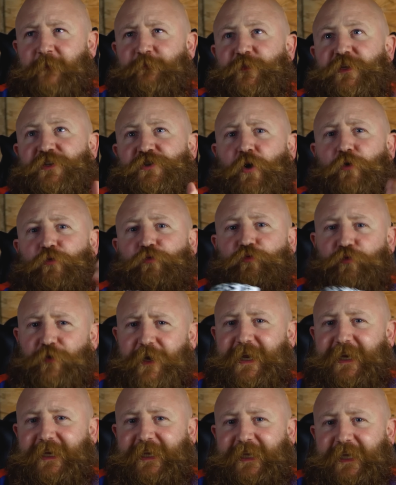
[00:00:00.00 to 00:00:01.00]
there's not
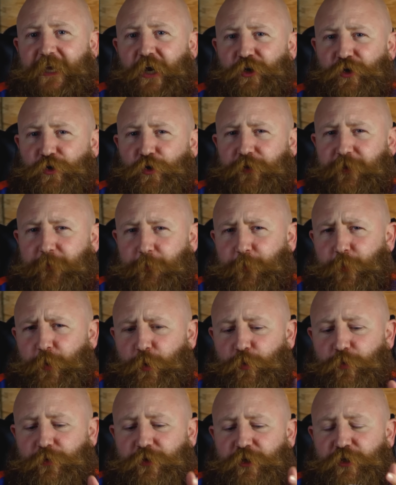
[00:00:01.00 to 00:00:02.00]
really another
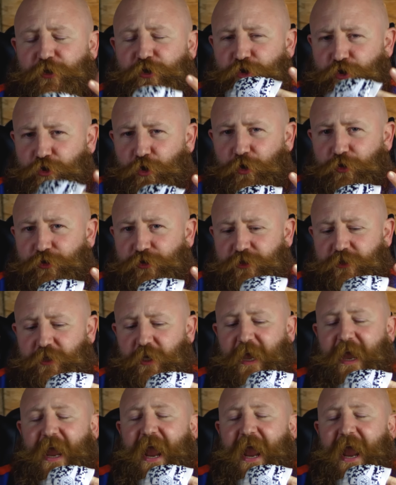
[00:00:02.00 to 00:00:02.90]
boot that does